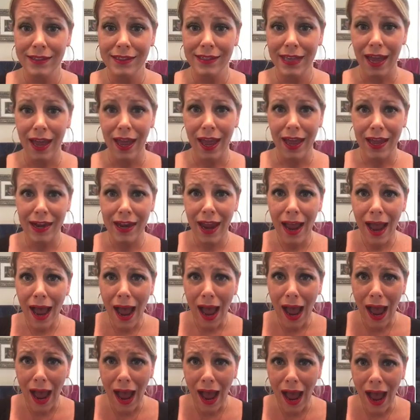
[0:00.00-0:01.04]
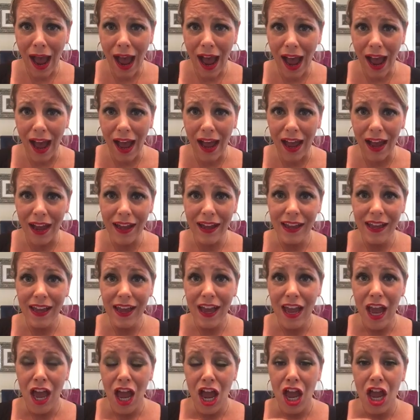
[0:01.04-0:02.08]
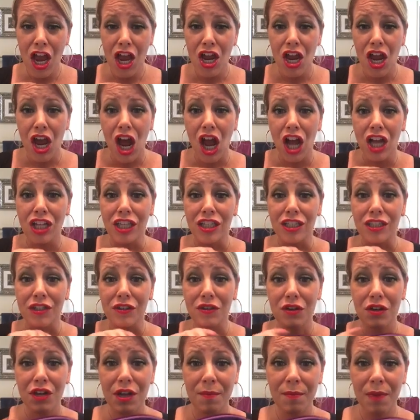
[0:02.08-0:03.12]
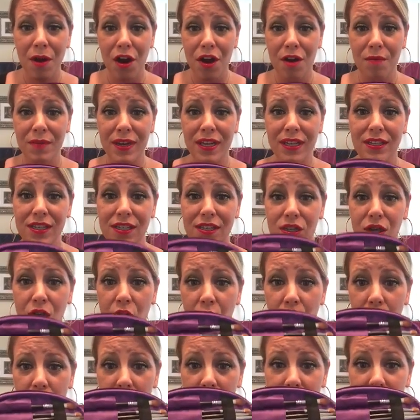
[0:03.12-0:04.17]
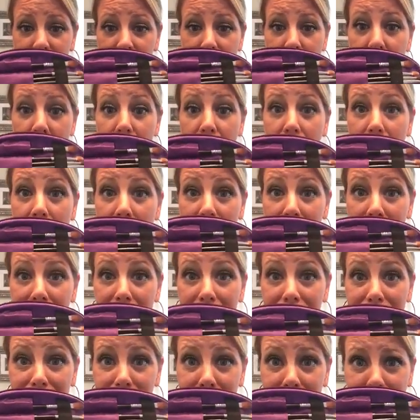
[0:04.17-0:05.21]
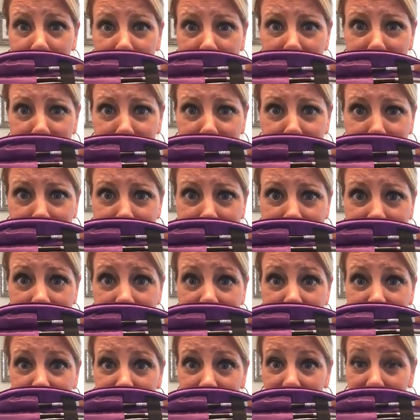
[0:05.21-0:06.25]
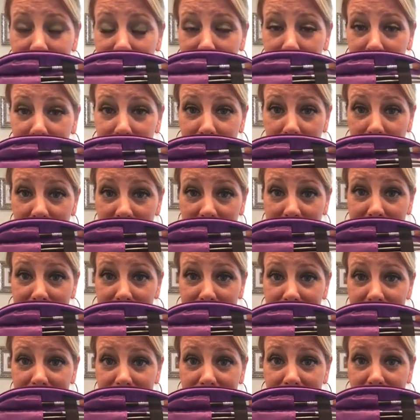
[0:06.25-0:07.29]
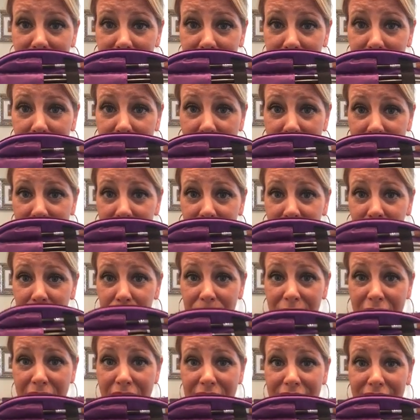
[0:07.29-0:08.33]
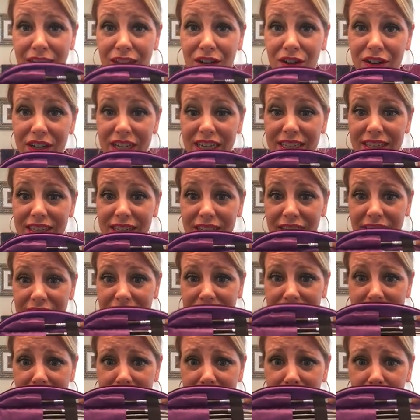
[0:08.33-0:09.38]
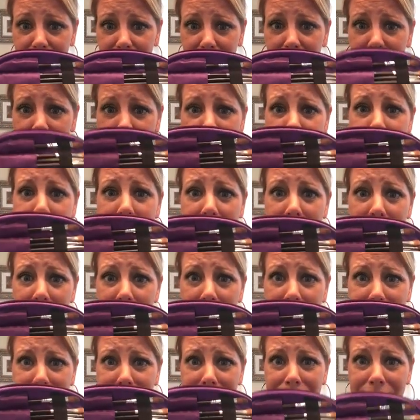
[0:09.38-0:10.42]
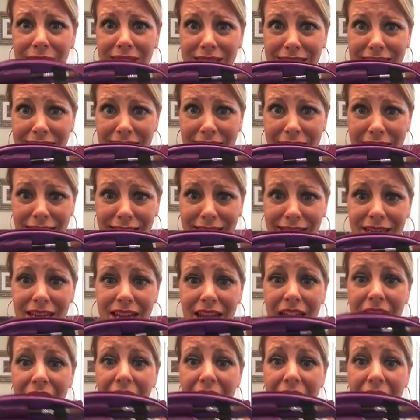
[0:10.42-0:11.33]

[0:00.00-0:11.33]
Ta-da! Little compartments to hold all of your brushes, so that they don't get dirty on the bottom of your bag and are easily accessible. How awesome is that?